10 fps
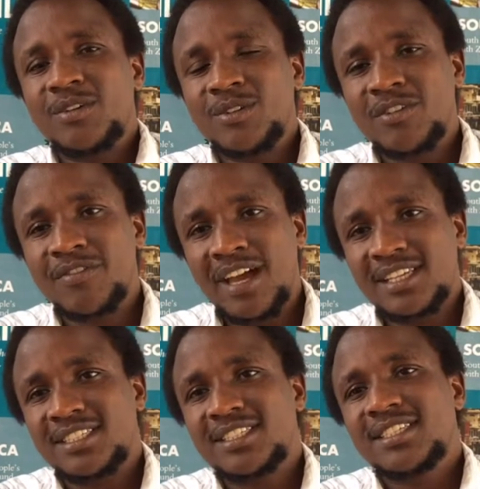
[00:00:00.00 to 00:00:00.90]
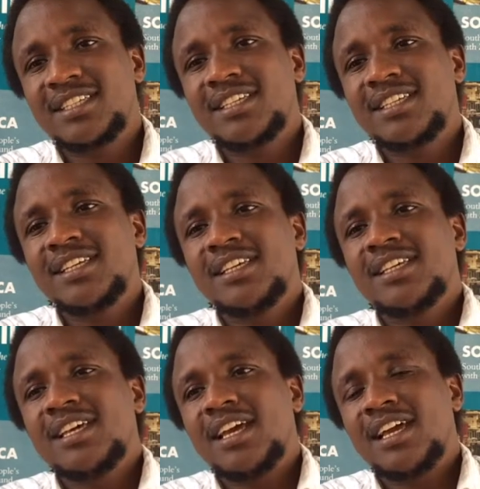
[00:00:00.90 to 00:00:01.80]
because of that,
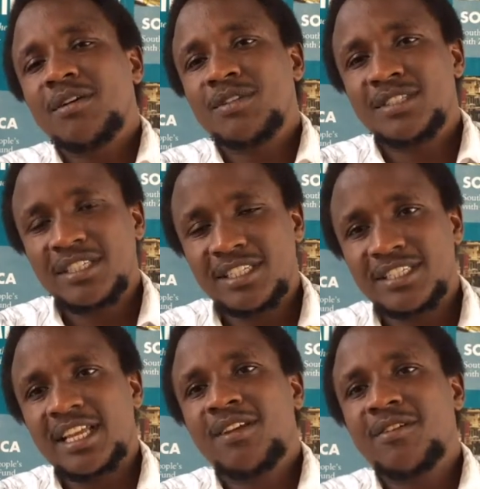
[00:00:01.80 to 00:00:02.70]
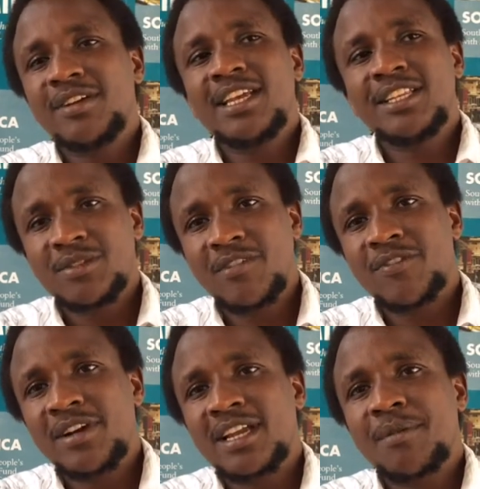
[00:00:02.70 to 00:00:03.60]
because it's a local daily, so
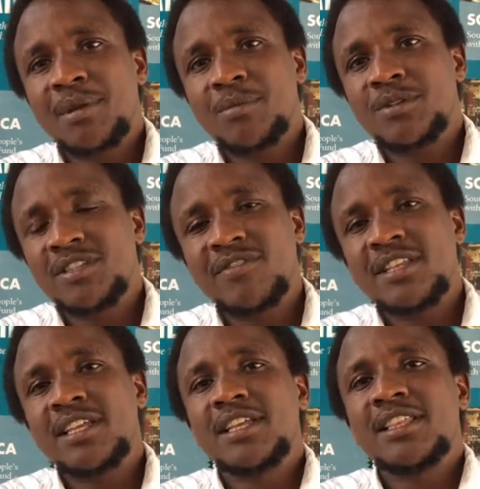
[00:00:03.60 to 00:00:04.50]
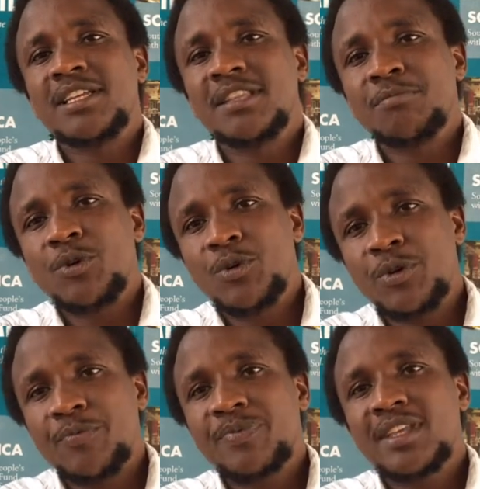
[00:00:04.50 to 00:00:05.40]
everyone can be able to see in the
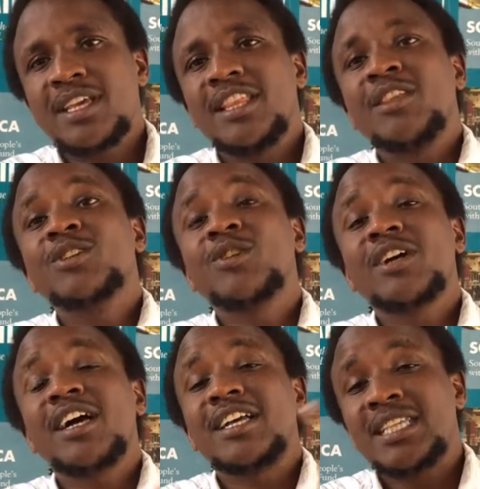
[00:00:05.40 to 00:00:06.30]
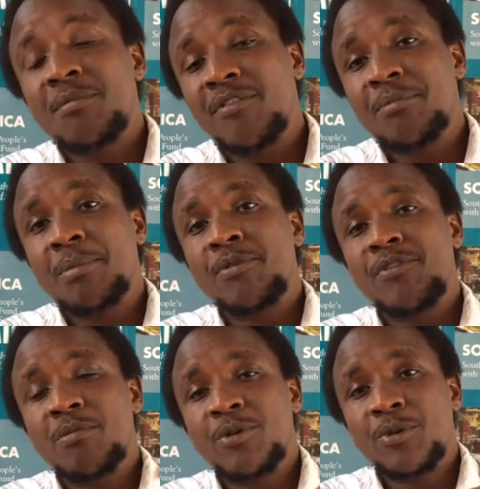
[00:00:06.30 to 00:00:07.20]
Mukuru. They also, some of the people
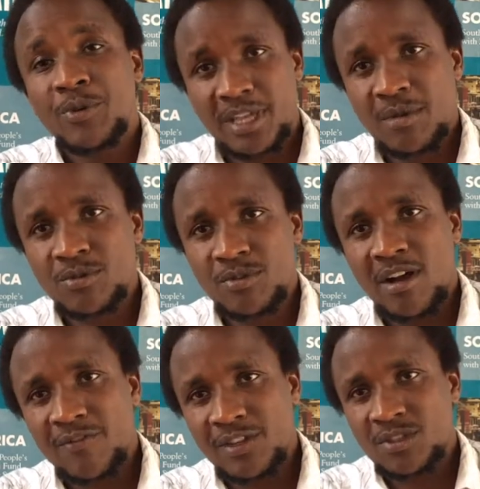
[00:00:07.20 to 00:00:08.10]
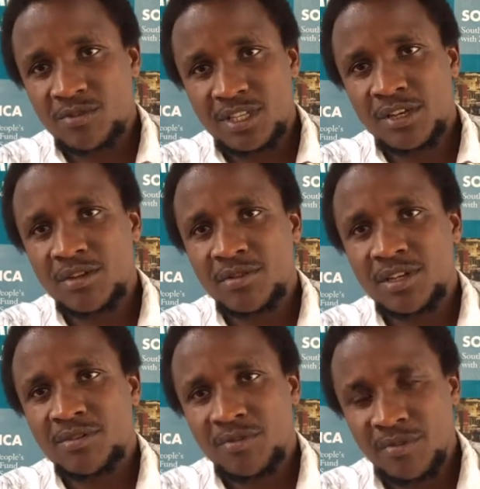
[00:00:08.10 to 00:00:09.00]
from Mukuru came to the office because they
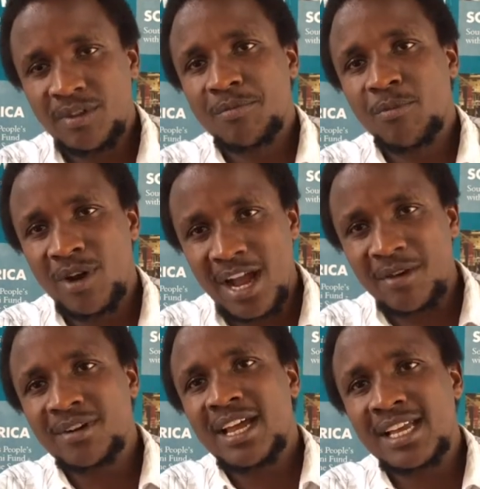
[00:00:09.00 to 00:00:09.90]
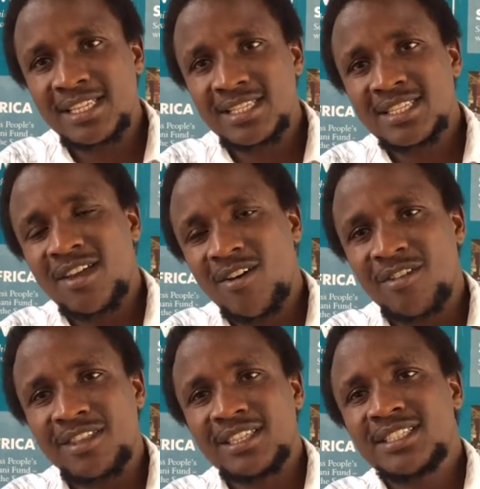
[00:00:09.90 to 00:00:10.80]
knew Muungano does
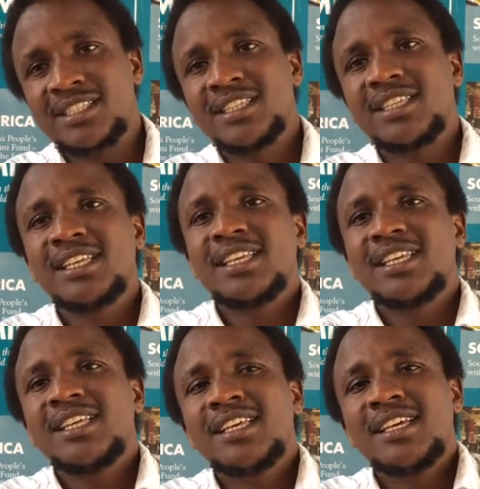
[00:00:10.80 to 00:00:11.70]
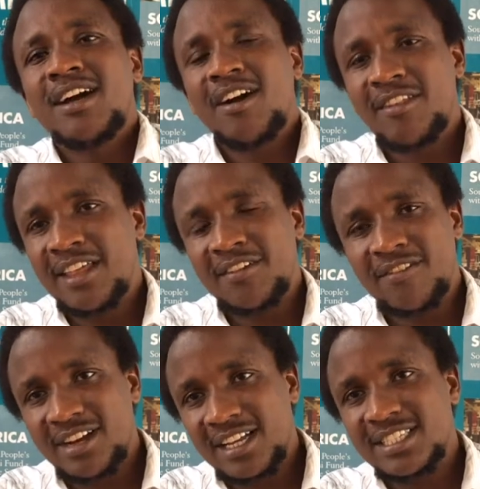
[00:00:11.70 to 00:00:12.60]
all this, all the
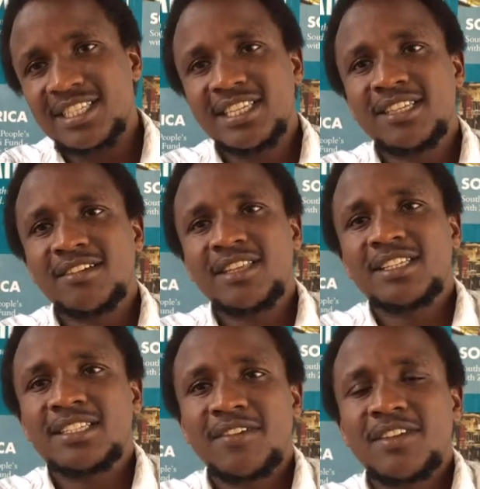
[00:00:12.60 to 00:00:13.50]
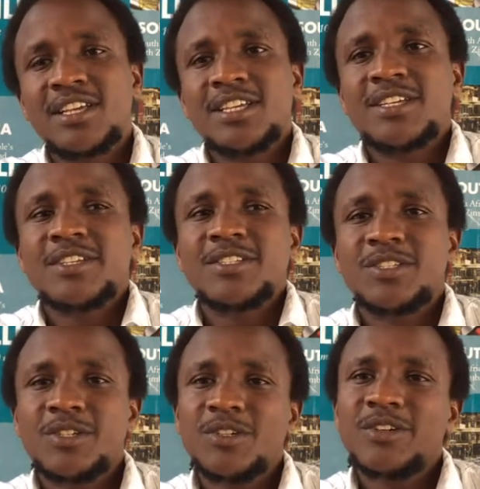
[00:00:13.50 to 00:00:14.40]
advocacy, all that stuff.
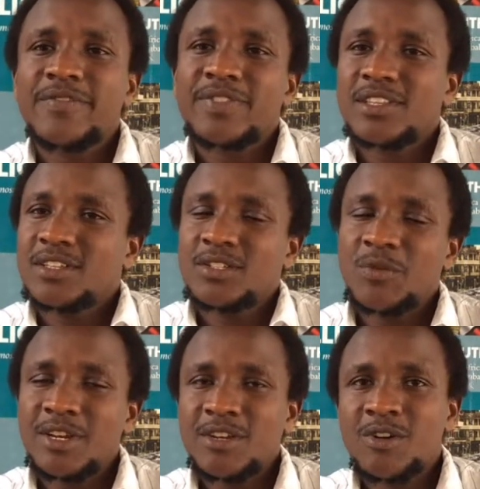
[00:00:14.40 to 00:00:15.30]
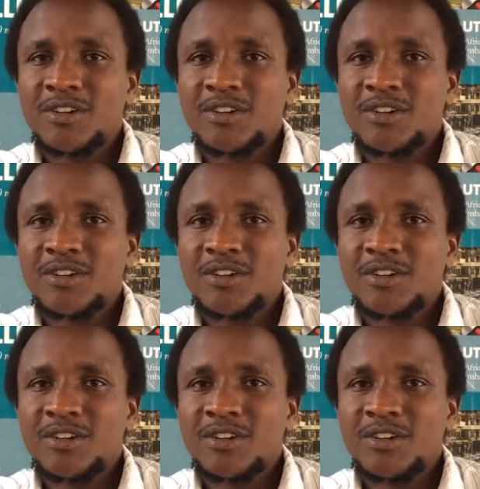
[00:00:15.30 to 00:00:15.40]
So when